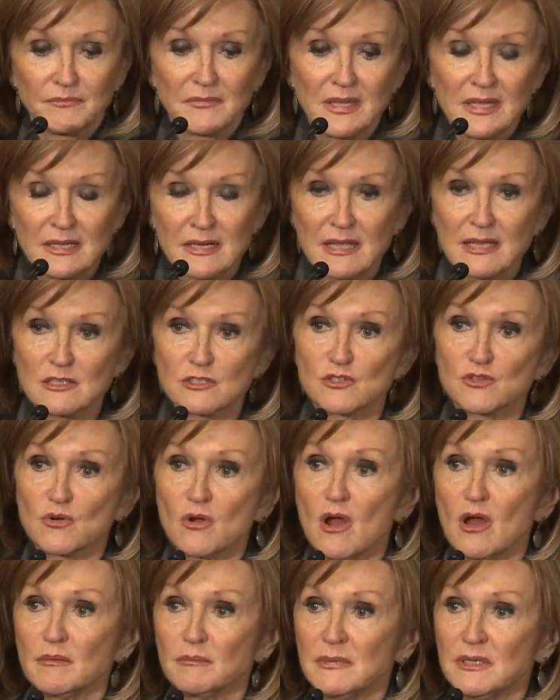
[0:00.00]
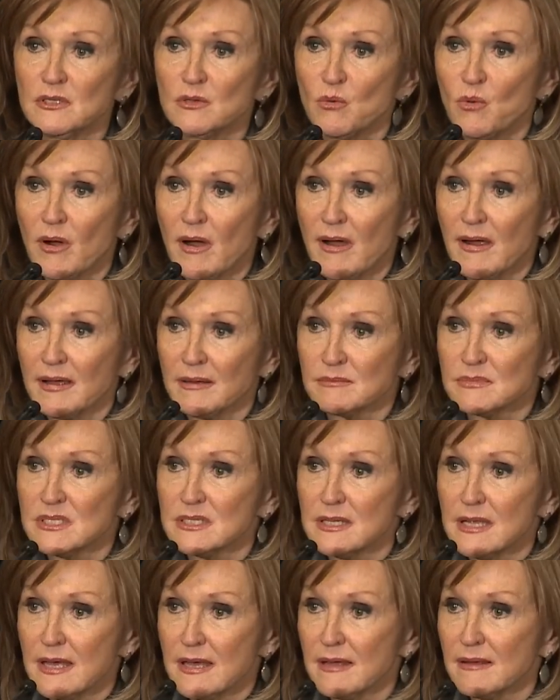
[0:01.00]
it has drawn me to where I am
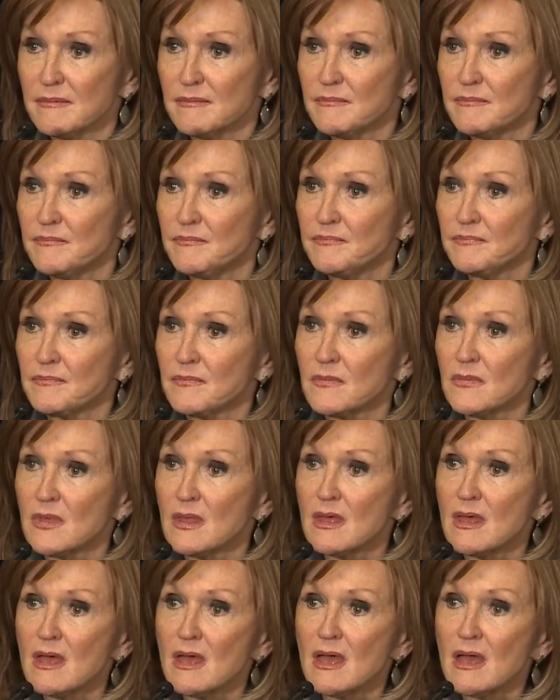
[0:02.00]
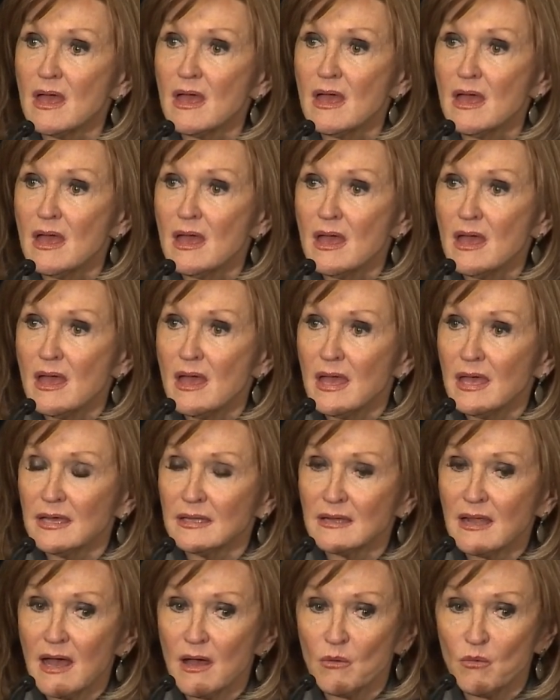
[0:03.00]
today.
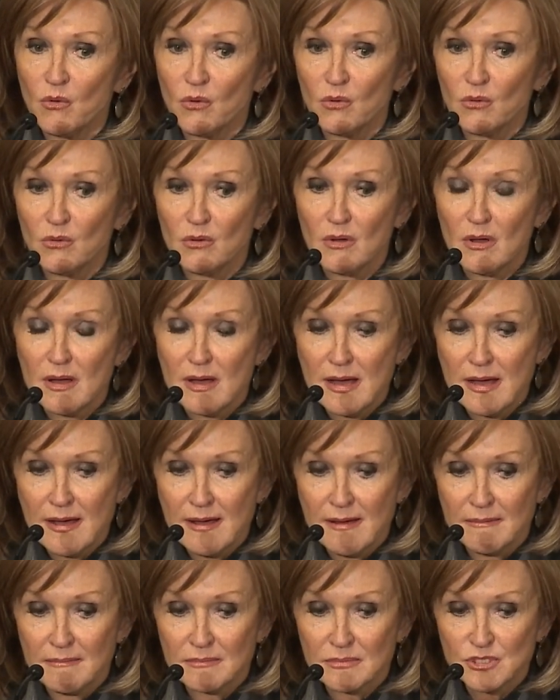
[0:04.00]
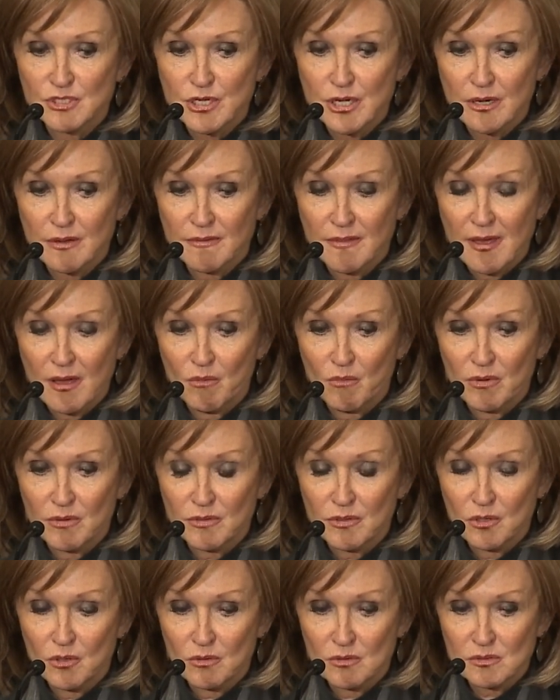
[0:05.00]
And I will share that
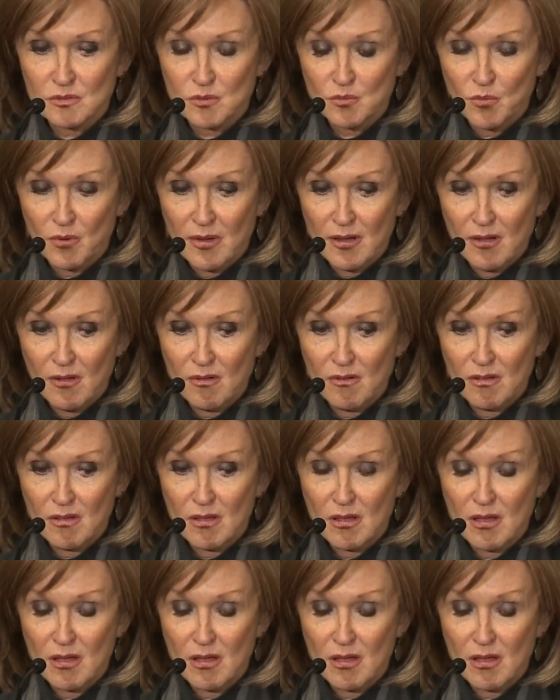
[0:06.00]
with you as well.